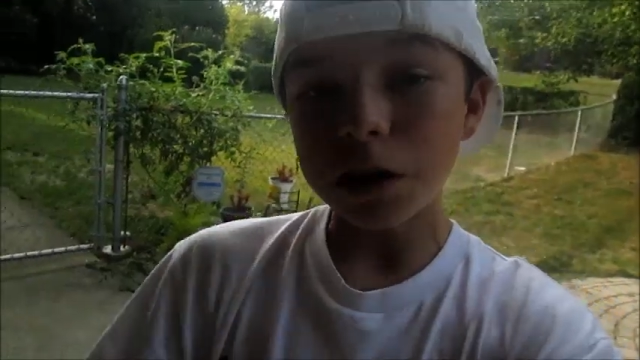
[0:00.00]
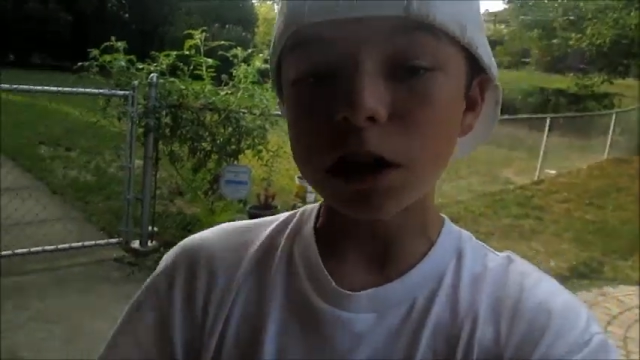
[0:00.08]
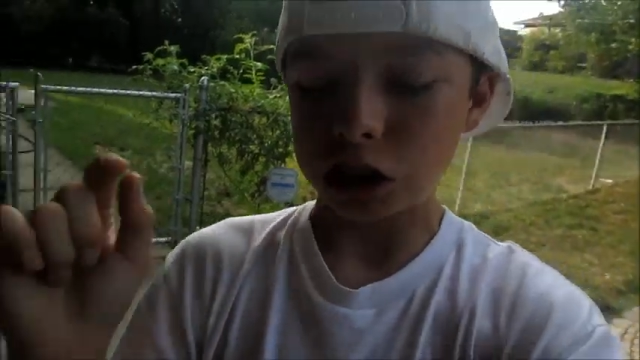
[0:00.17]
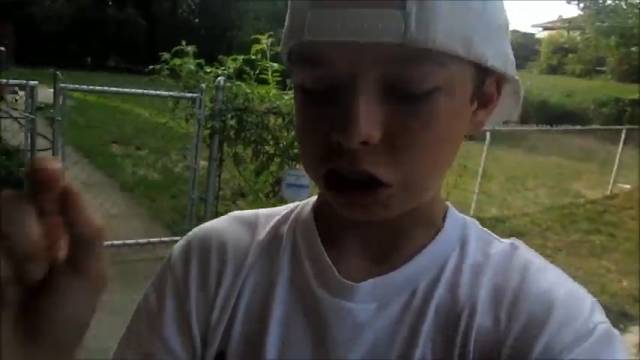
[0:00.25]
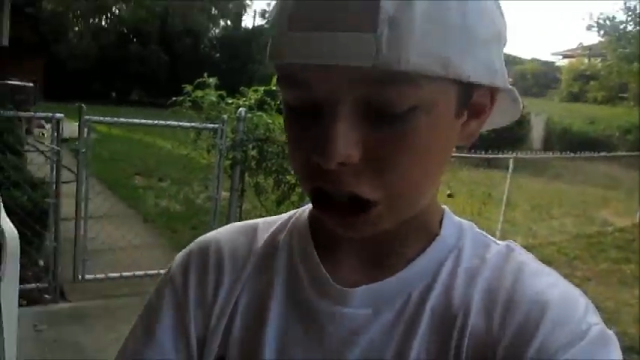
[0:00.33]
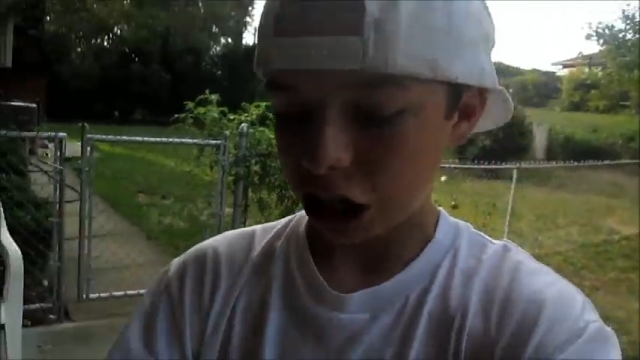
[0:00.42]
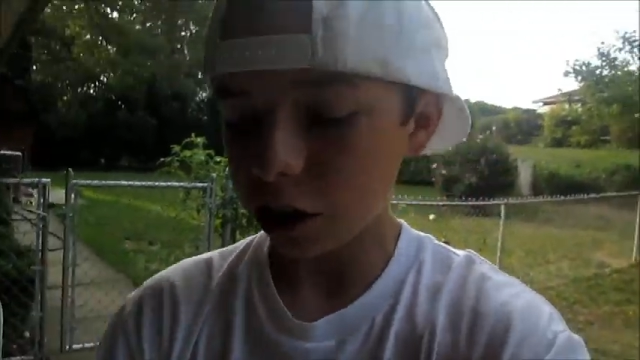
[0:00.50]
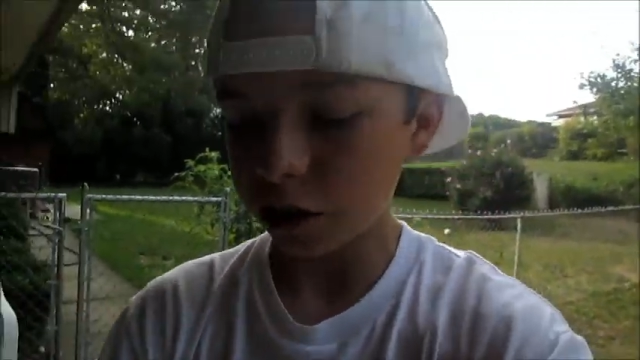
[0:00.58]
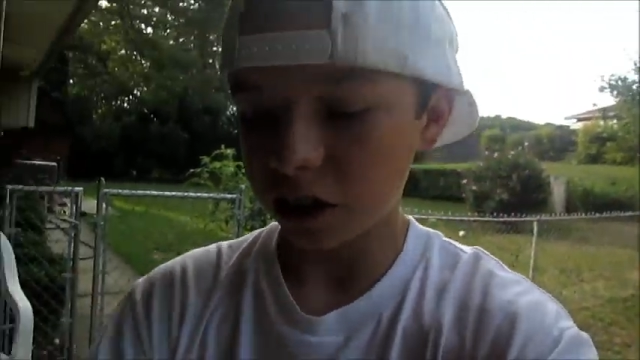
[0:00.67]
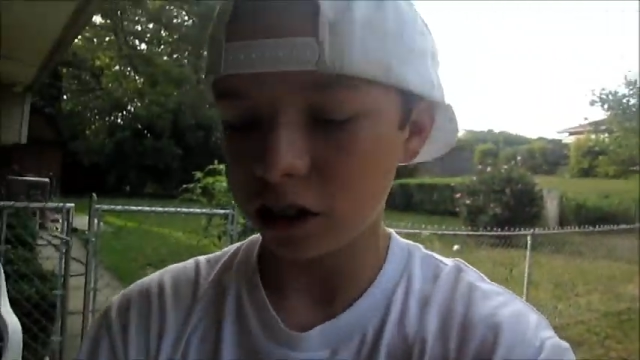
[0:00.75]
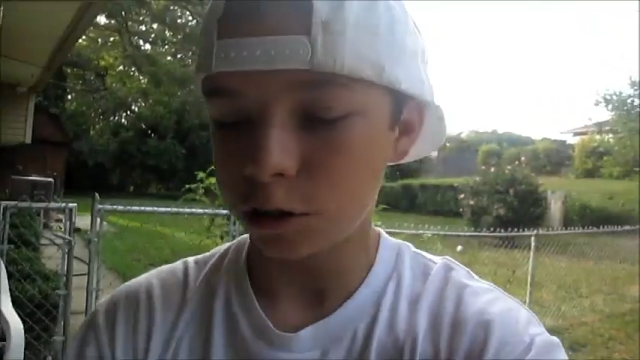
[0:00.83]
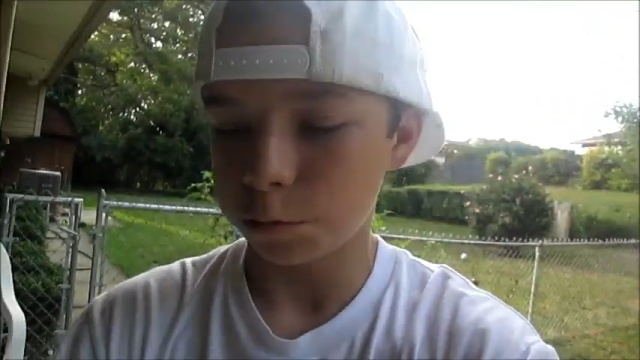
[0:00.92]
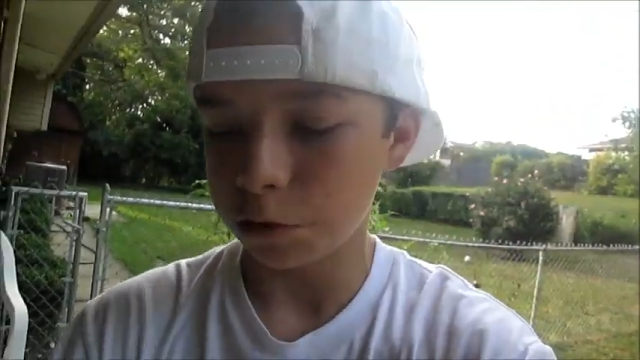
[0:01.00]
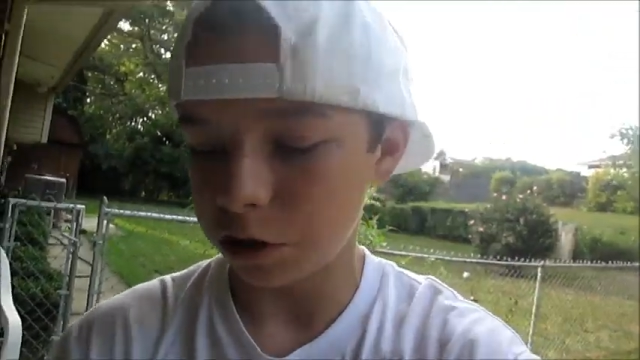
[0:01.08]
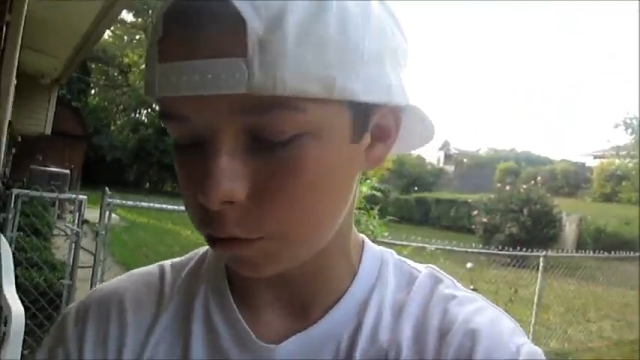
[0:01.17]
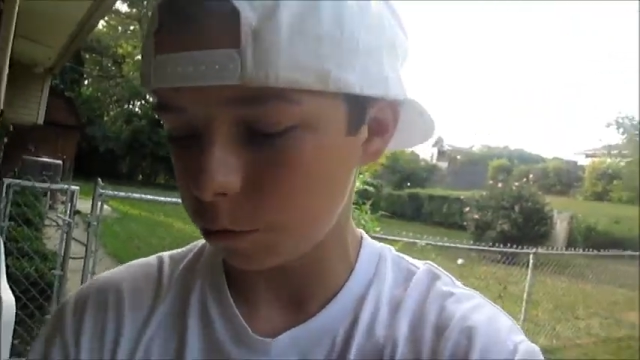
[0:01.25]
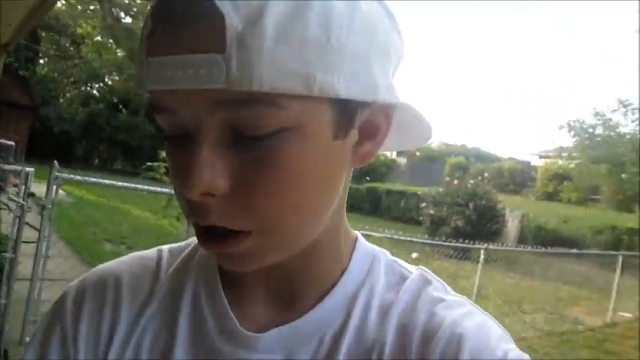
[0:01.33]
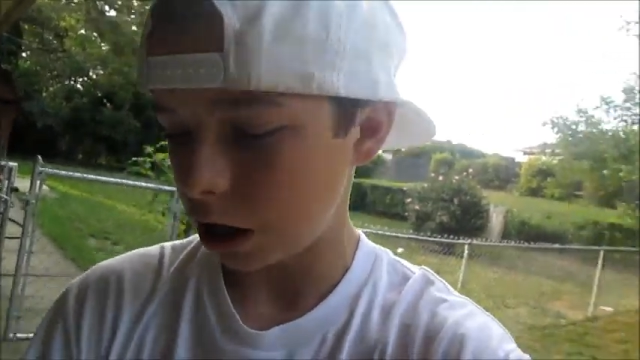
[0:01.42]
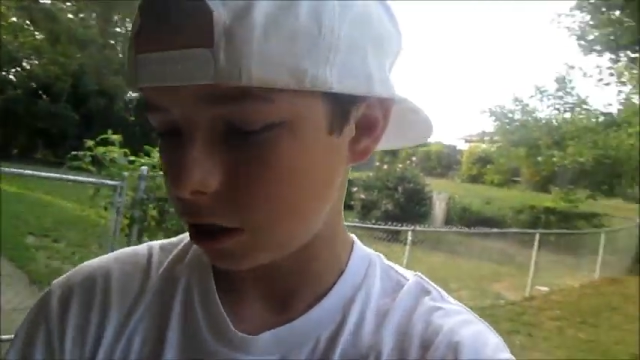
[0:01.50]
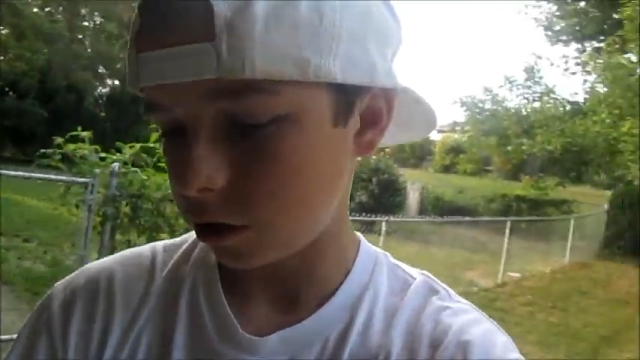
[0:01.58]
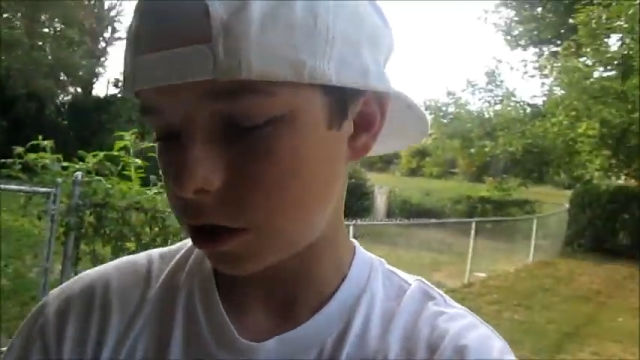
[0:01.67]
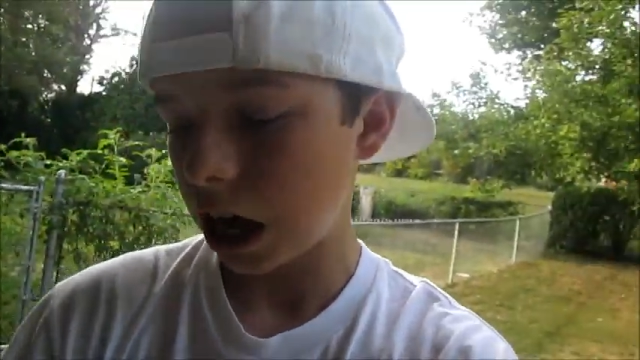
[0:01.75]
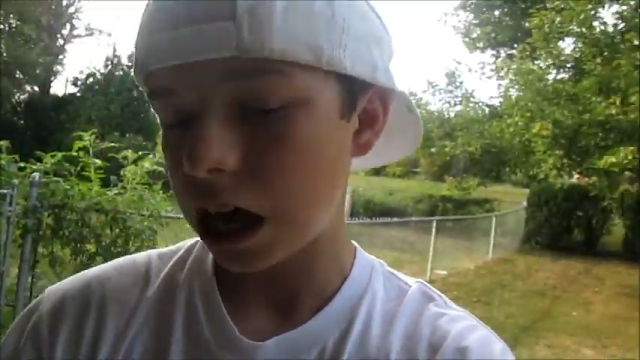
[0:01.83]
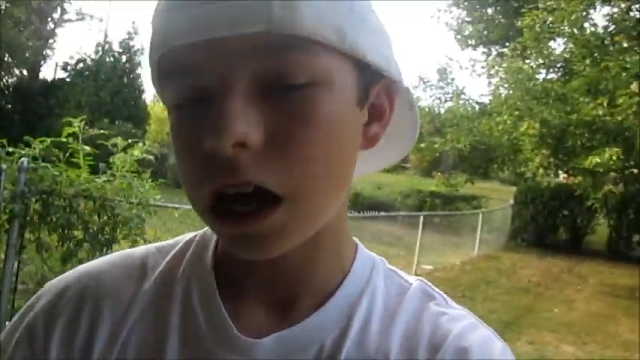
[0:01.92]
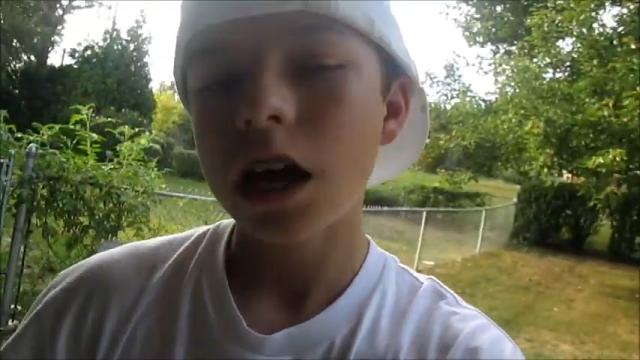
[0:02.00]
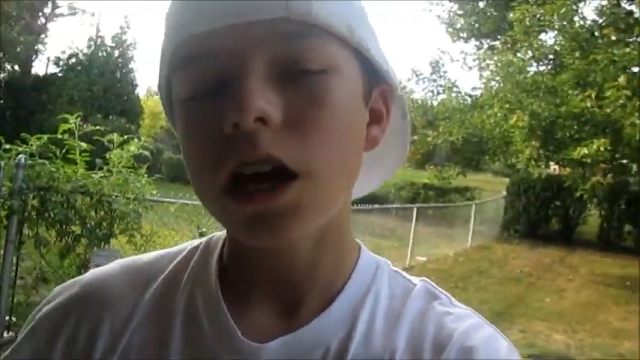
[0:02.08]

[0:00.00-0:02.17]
to share these with you guys, okay?